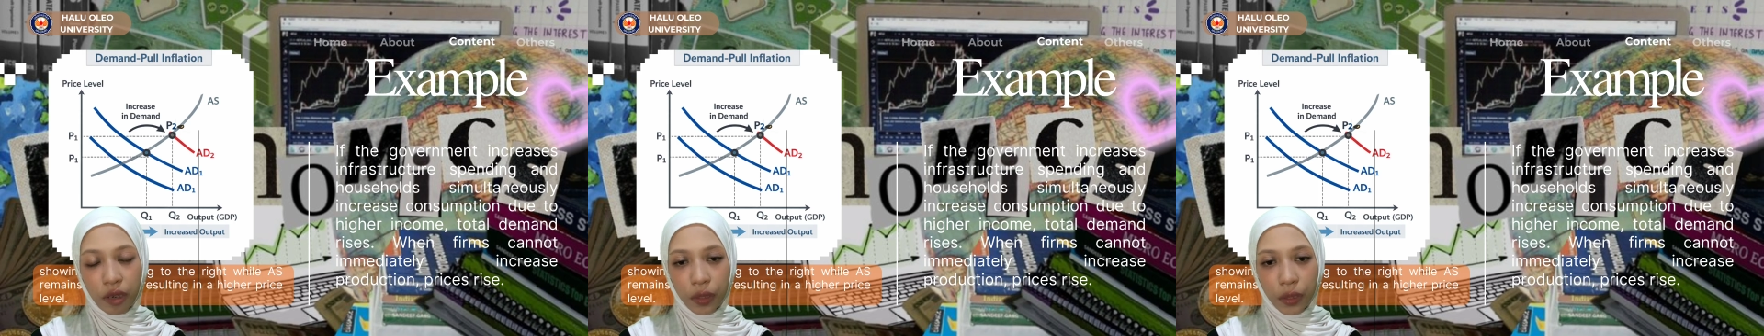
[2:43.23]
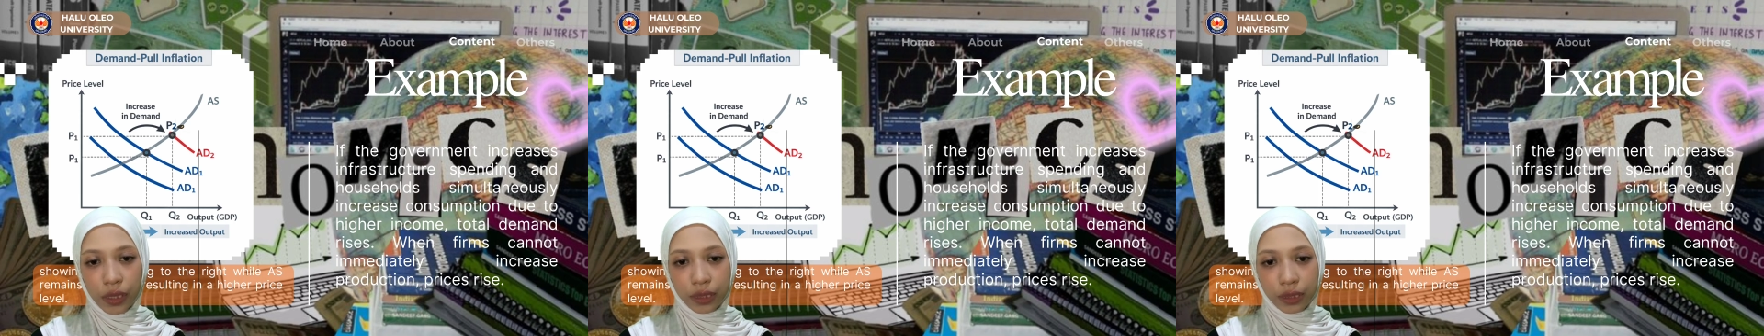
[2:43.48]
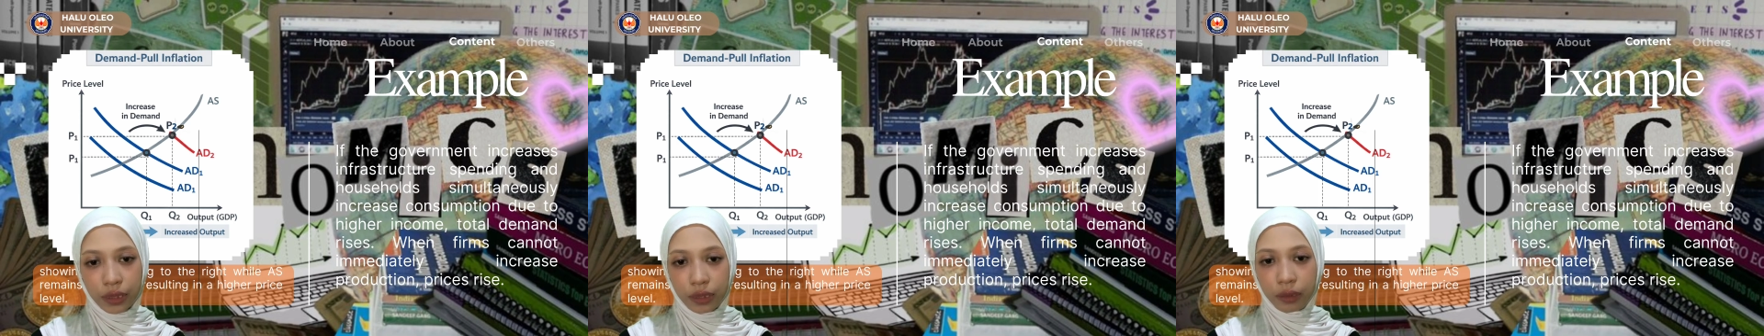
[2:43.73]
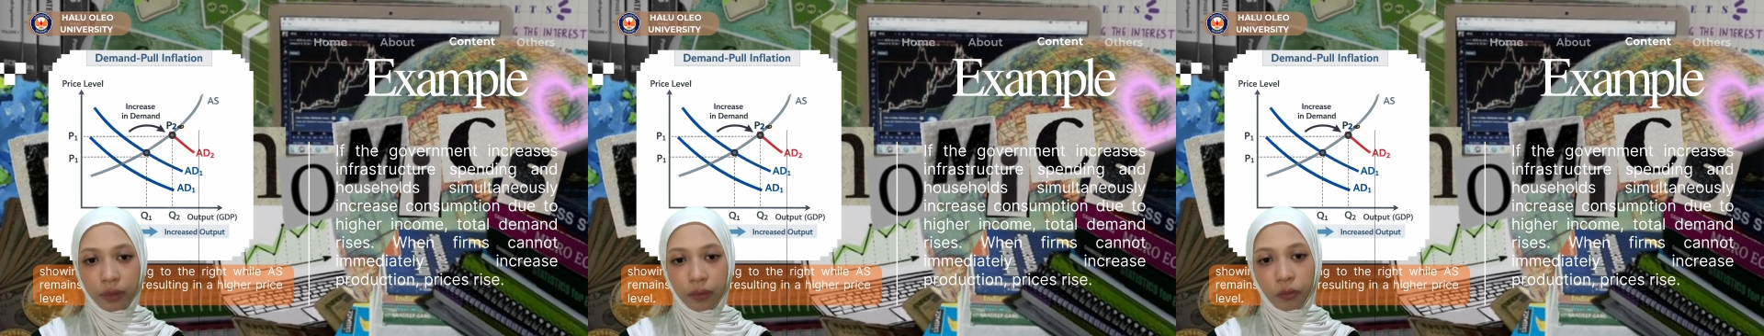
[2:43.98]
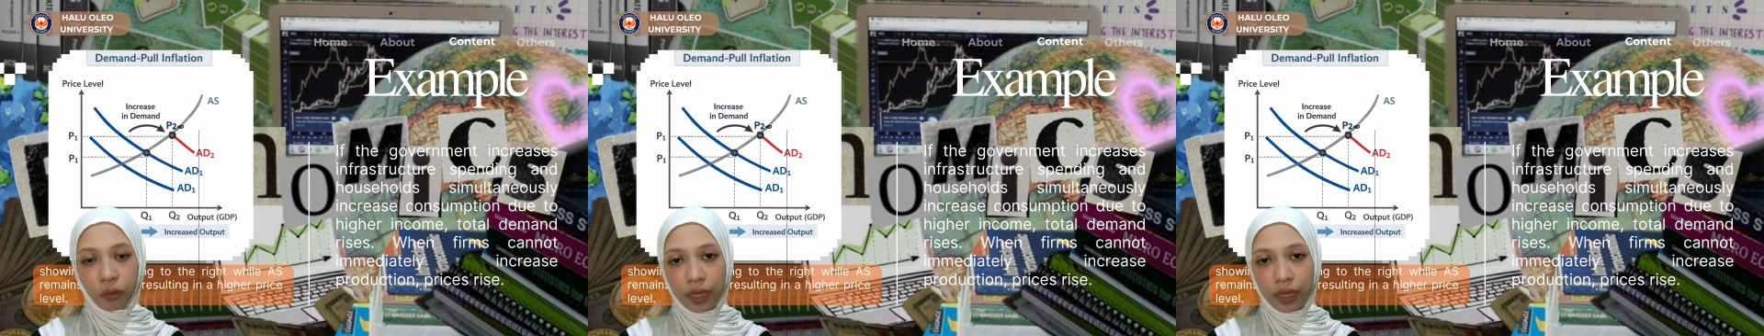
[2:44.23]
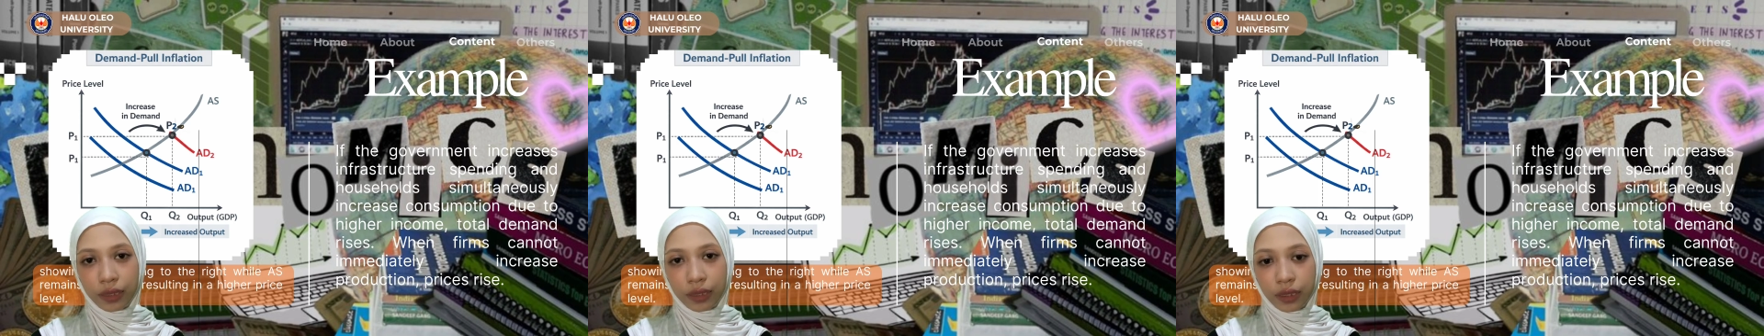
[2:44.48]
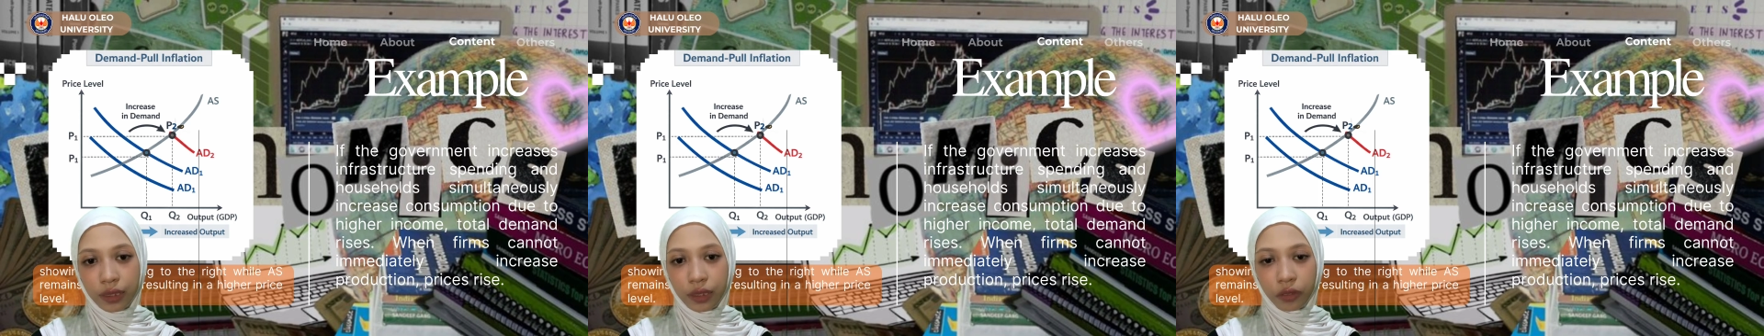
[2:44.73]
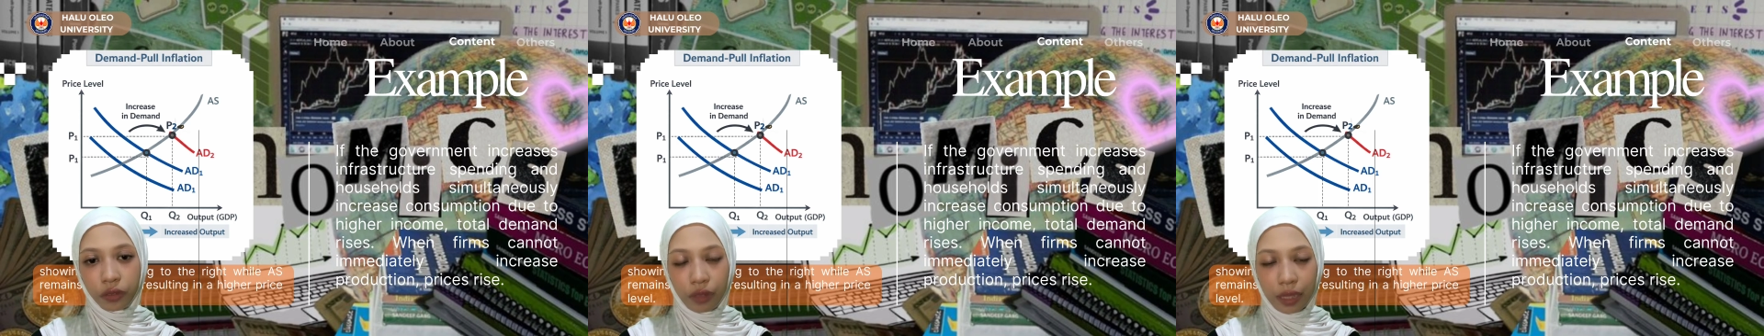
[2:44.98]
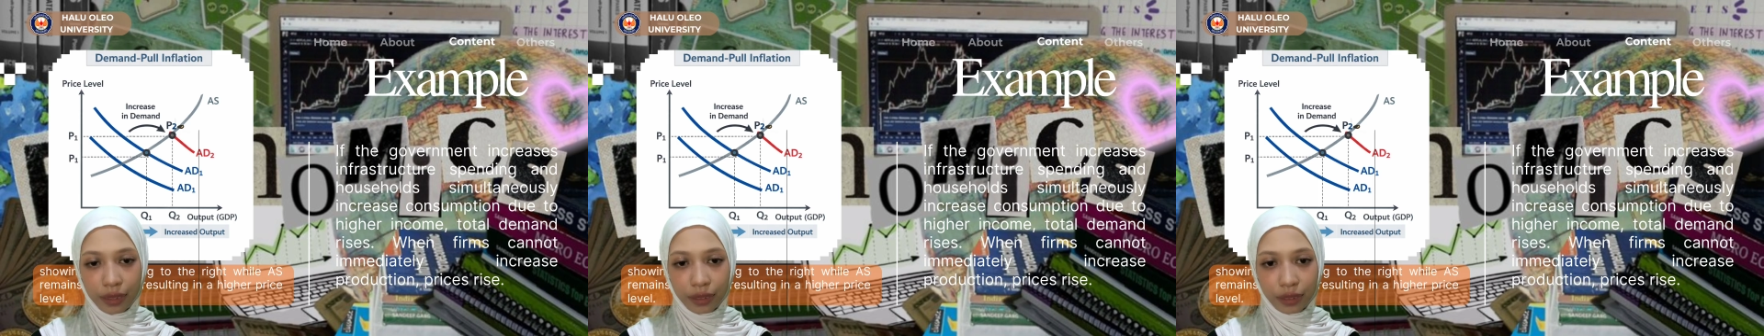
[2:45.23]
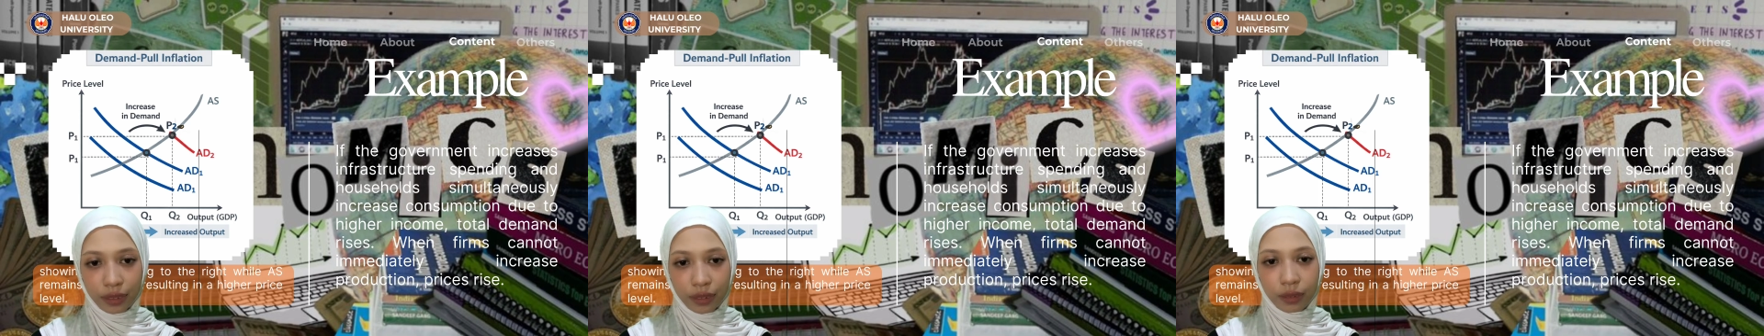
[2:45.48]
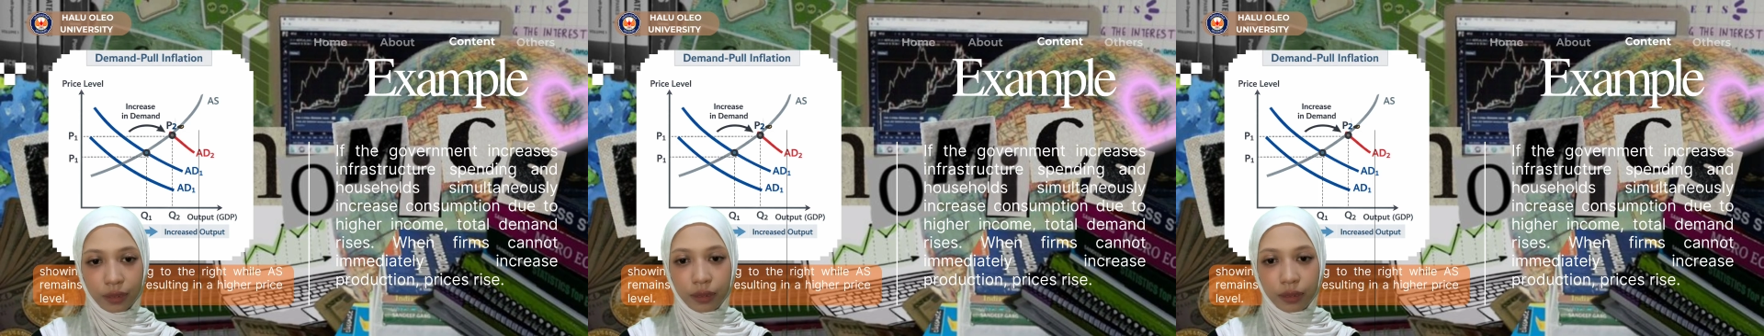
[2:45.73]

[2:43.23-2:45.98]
production, prices rise.